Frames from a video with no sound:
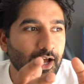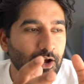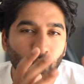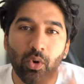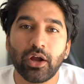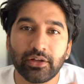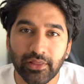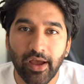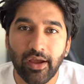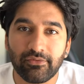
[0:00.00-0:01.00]
uh, work
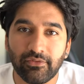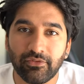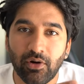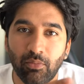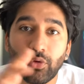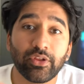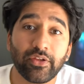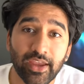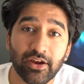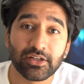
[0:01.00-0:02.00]
life, from all the
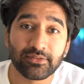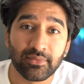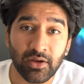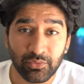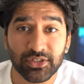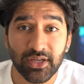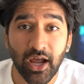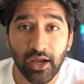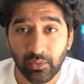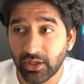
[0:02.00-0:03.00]
other areas of my life, which is
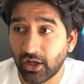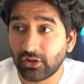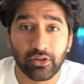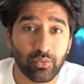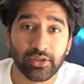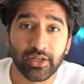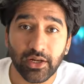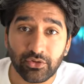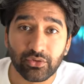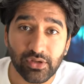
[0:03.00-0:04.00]
hard when a lot of the work that I
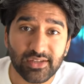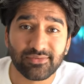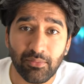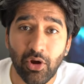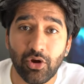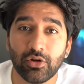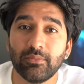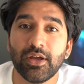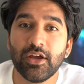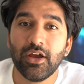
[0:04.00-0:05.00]
do is from home.